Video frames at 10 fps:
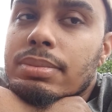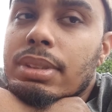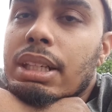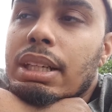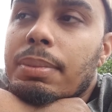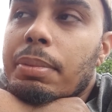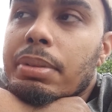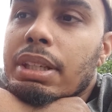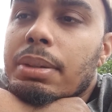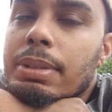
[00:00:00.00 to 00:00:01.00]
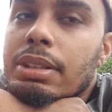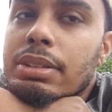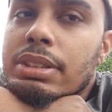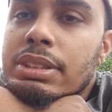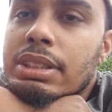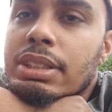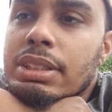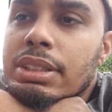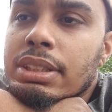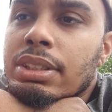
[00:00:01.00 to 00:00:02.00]
I'm thinking about considering
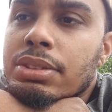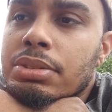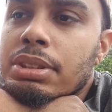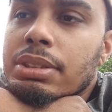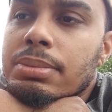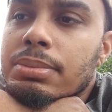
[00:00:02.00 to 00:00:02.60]
this other truck,